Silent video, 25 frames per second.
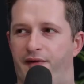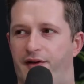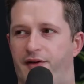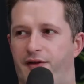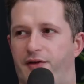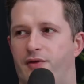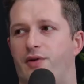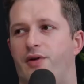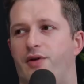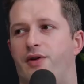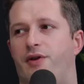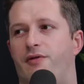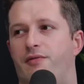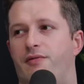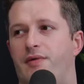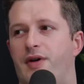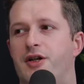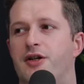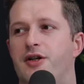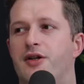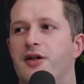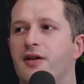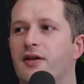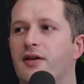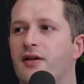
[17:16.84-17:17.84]
into a new
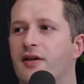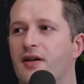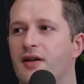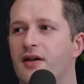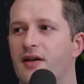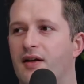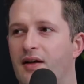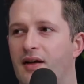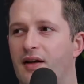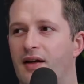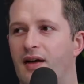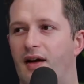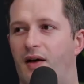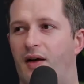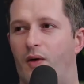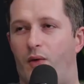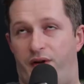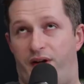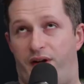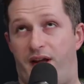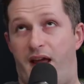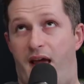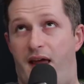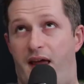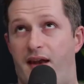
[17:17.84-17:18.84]
region. We
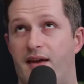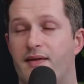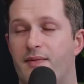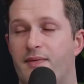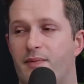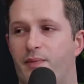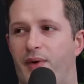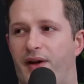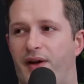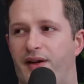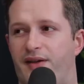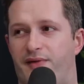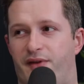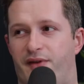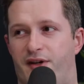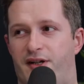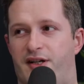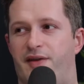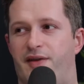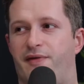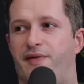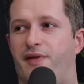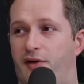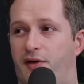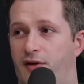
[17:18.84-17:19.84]
can, but it's very
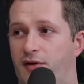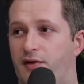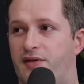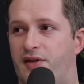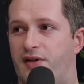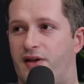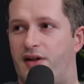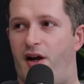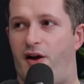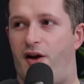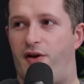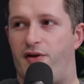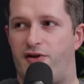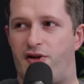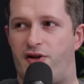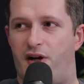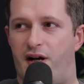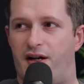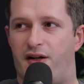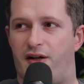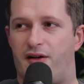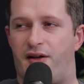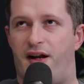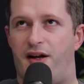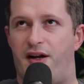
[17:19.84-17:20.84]
difficult to go and
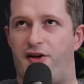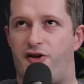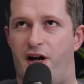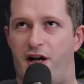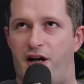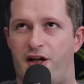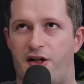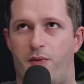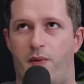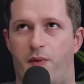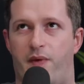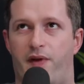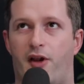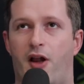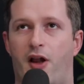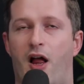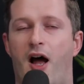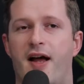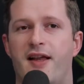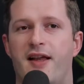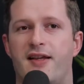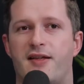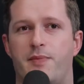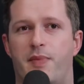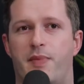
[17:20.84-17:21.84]
get traction with
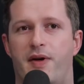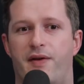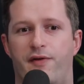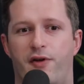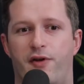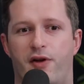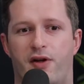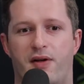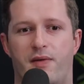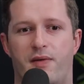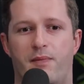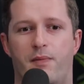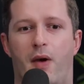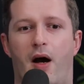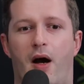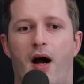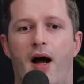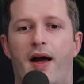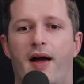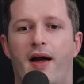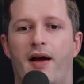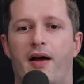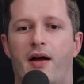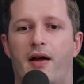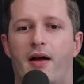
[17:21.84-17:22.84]
clients. But if you can buy
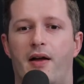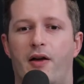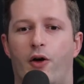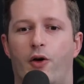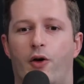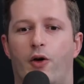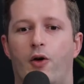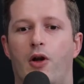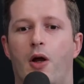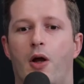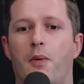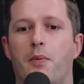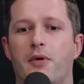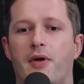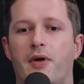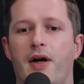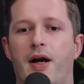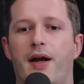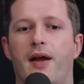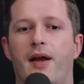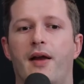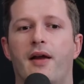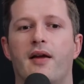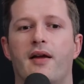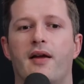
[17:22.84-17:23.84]
a local
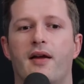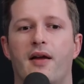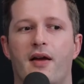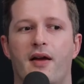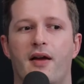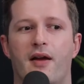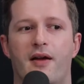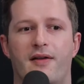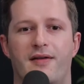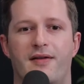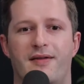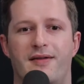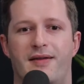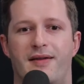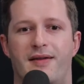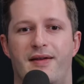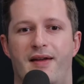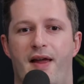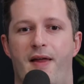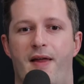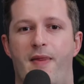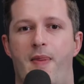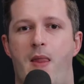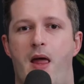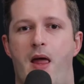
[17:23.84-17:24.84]
operator
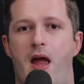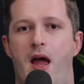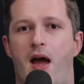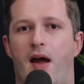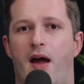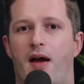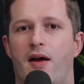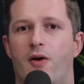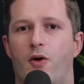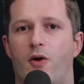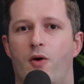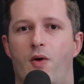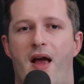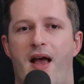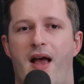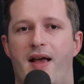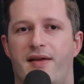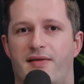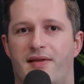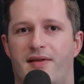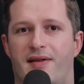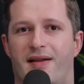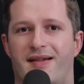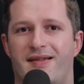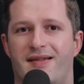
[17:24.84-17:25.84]
in there who has
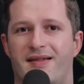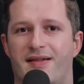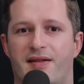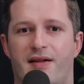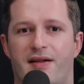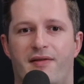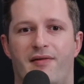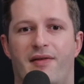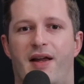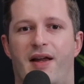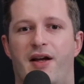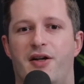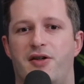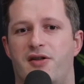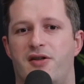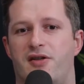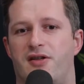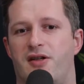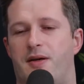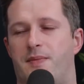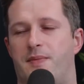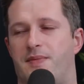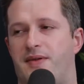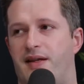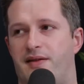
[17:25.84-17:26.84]
existing
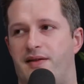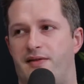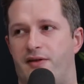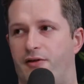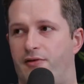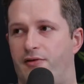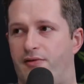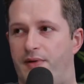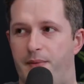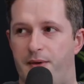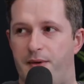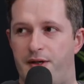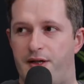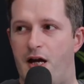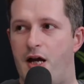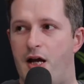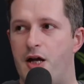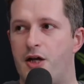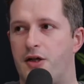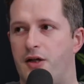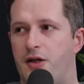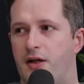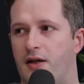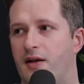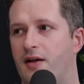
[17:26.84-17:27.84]
relationships, has a good
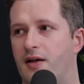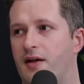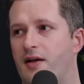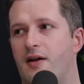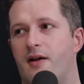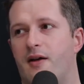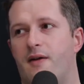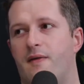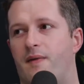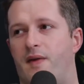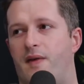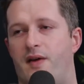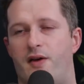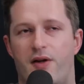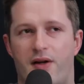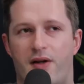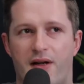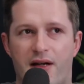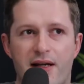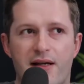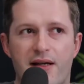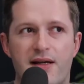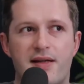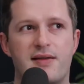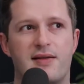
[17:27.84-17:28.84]
reputation, then you can
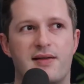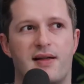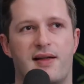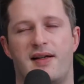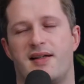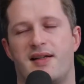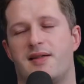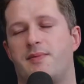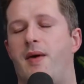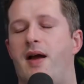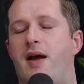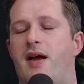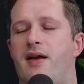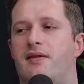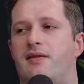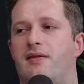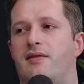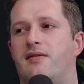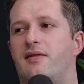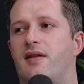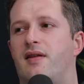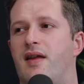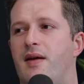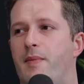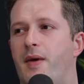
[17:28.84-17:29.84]
easily expand into that